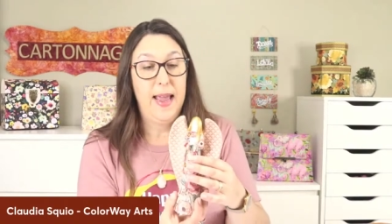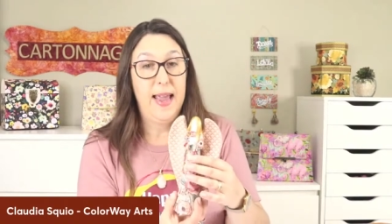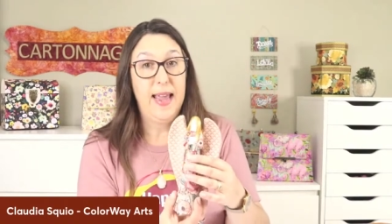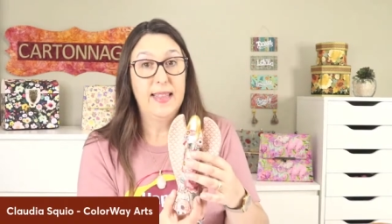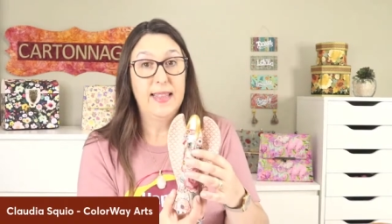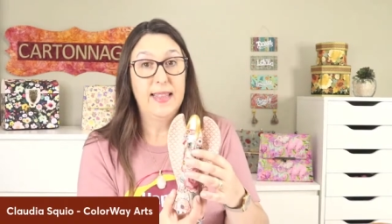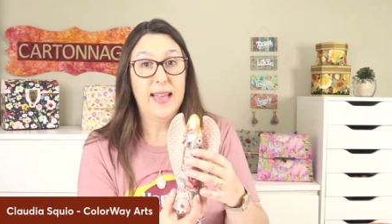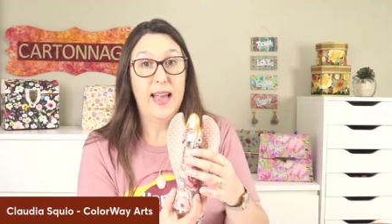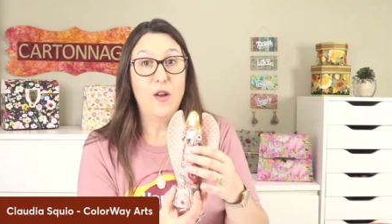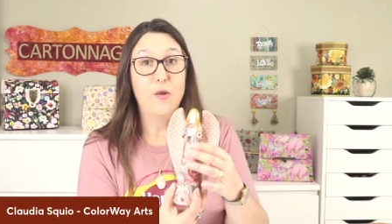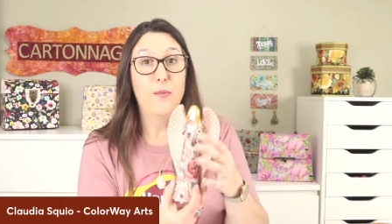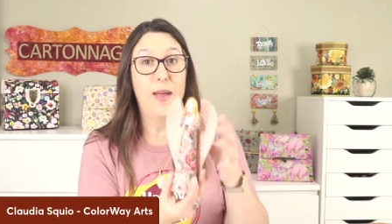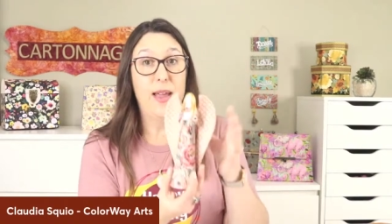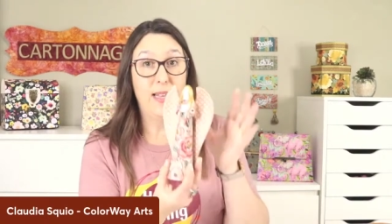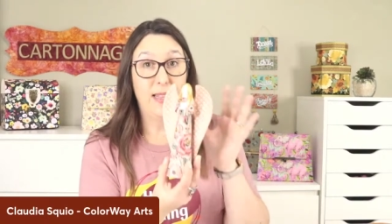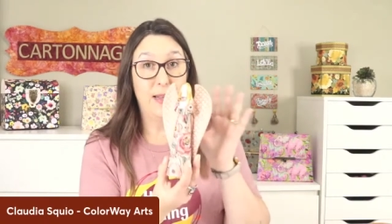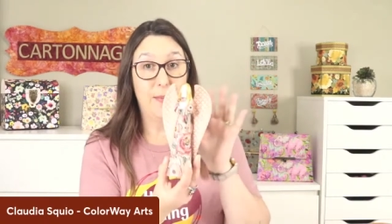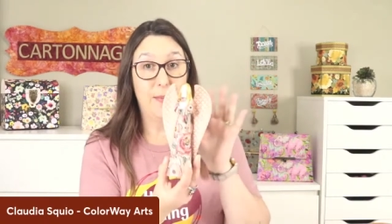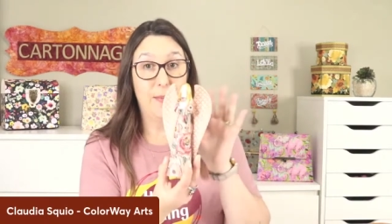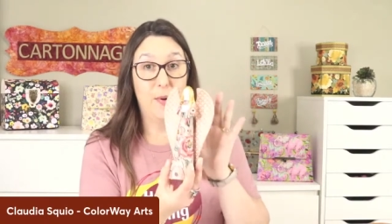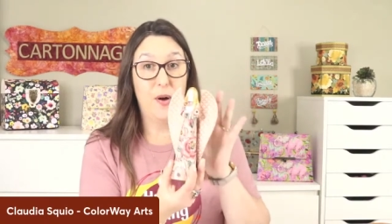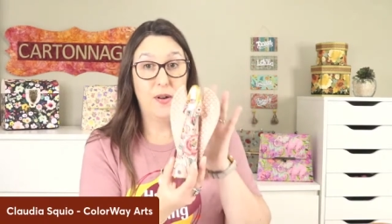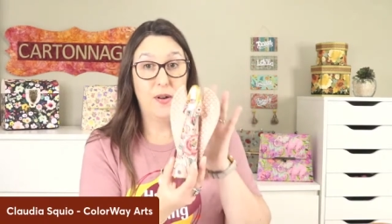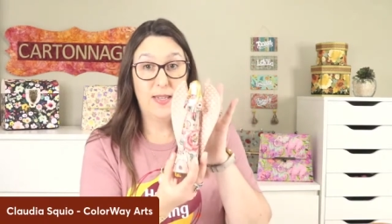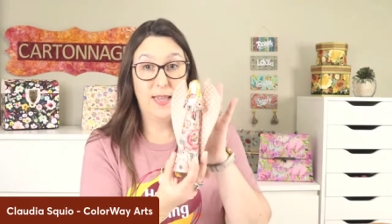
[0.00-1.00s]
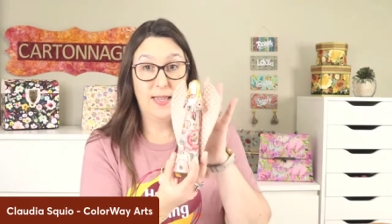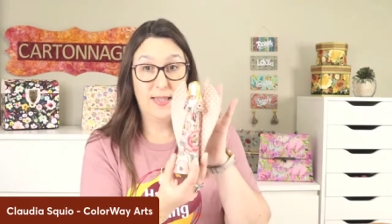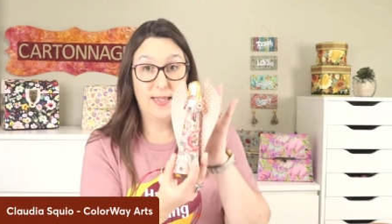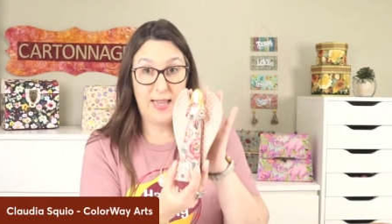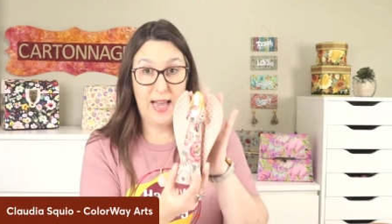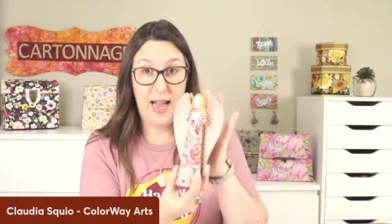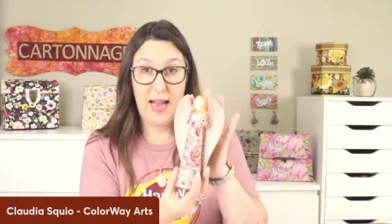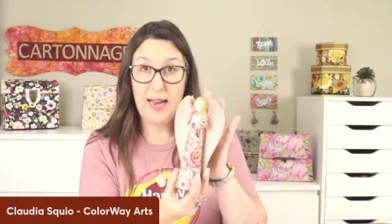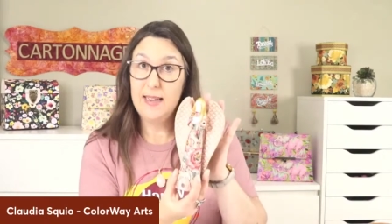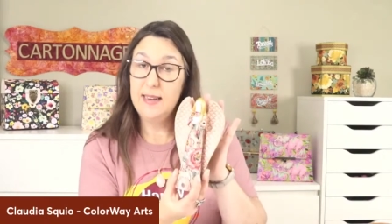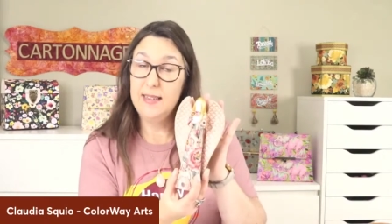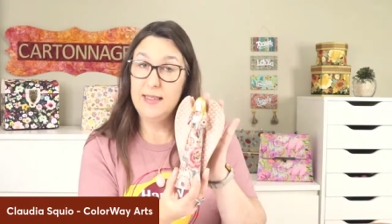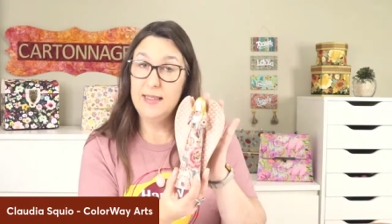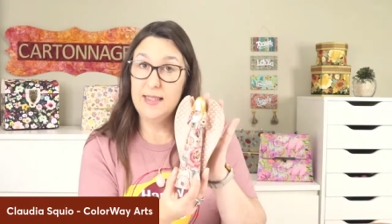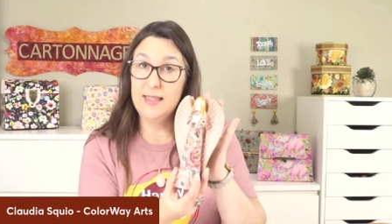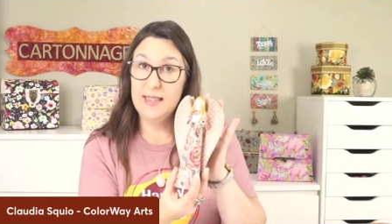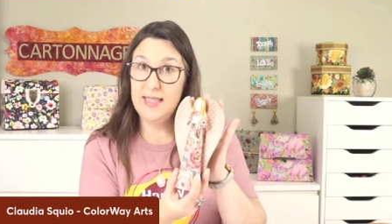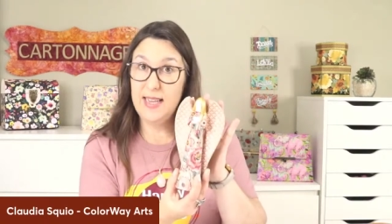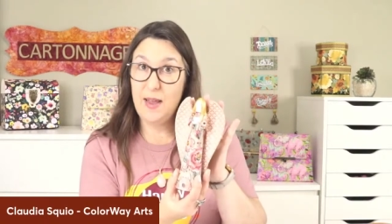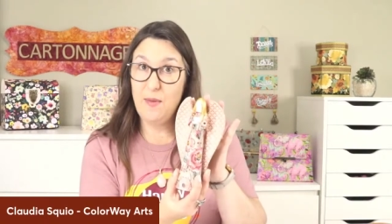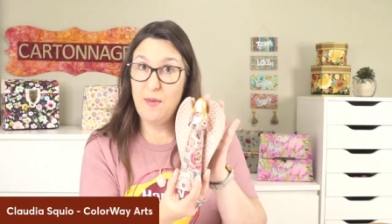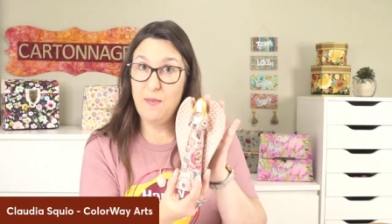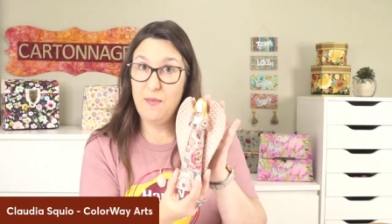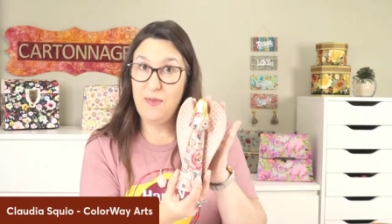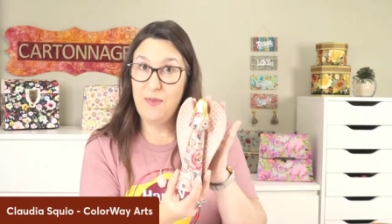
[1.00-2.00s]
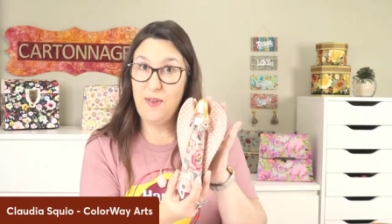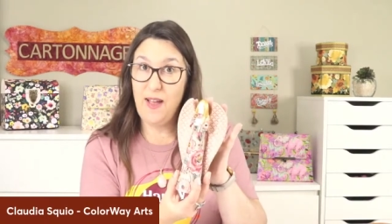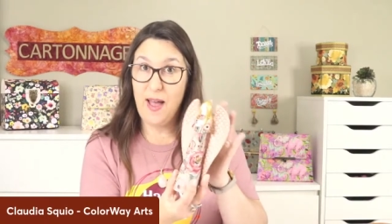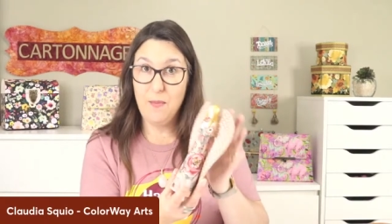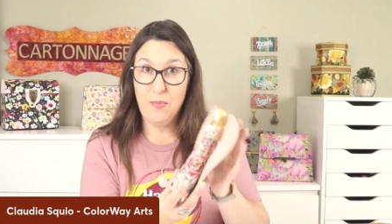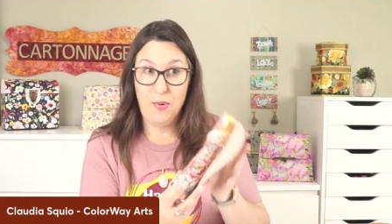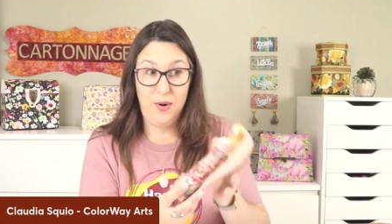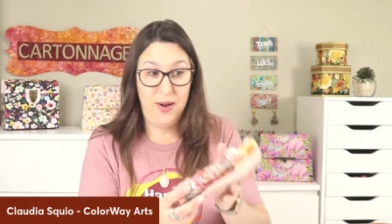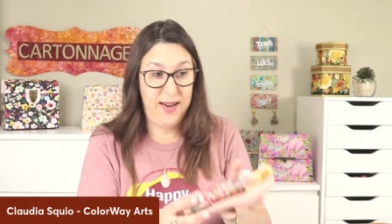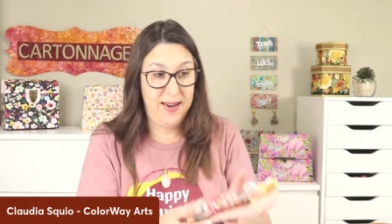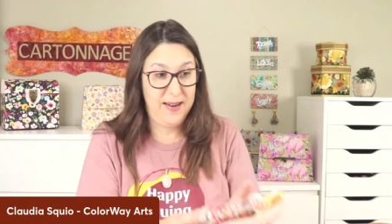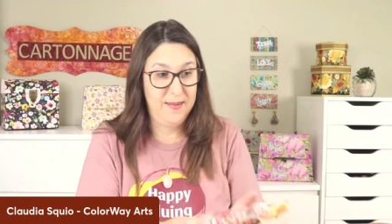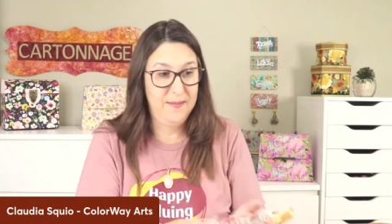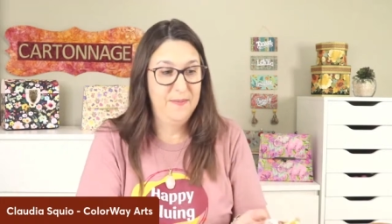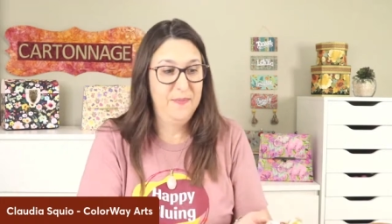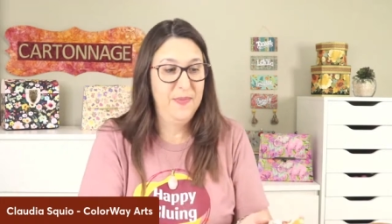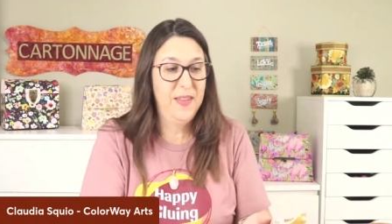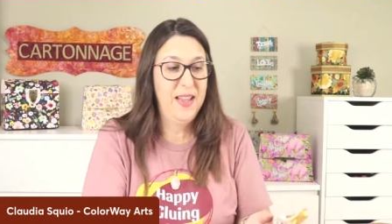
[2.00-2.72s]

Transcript: And I will make the box exactly the same fabric.